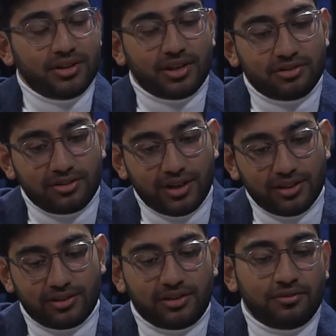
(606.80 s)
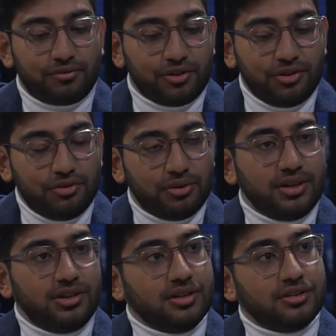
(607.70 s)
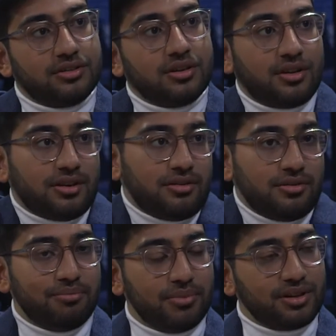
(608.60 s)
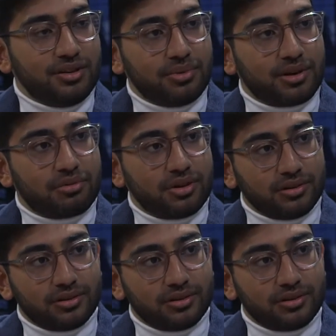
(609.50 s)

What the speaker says: that together for new ideas and making a better world.